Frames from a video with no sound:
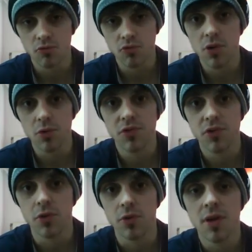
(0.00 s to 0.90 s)
real
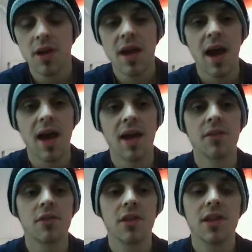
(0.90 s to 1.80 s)
soon.
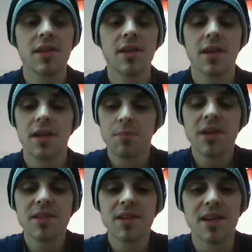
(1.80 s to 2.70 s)
And
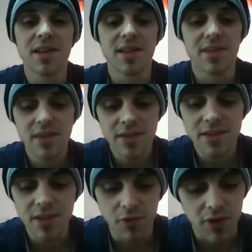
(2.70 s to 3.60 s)
basically this
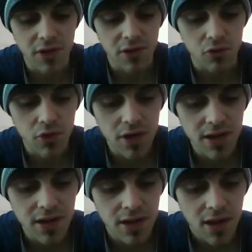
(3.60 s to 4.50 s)
is something that's
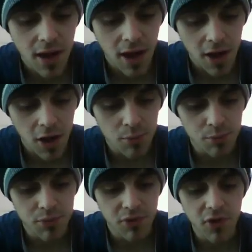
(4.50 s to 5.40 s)
really
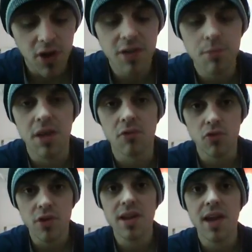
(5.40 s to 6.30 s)
provided me
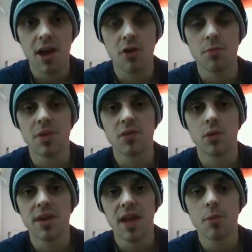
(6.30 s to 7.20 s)
and really helped me
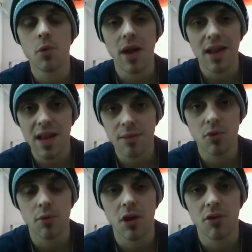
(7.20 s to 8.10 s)
to enable a
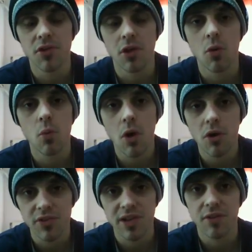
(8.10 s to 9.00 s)
laptop lifestyle
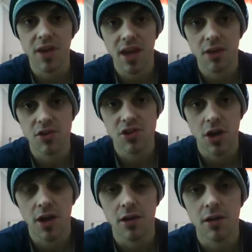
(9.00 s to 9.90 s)
whilst living here in
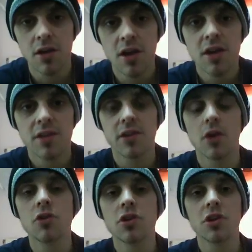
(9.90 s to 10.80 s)
China.
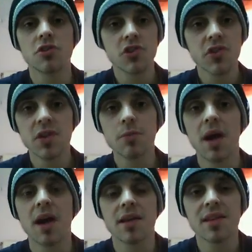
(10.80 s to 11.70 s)
So just sit
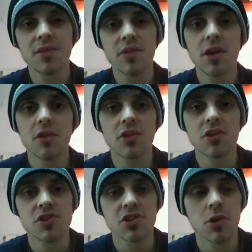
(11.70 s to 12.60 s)
back. This video is going
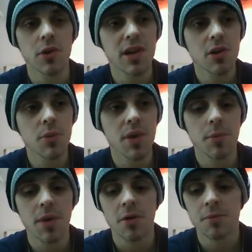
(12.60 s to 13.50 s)
to show you a little bit
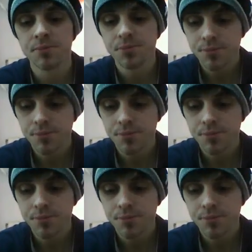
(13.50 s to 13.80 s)
about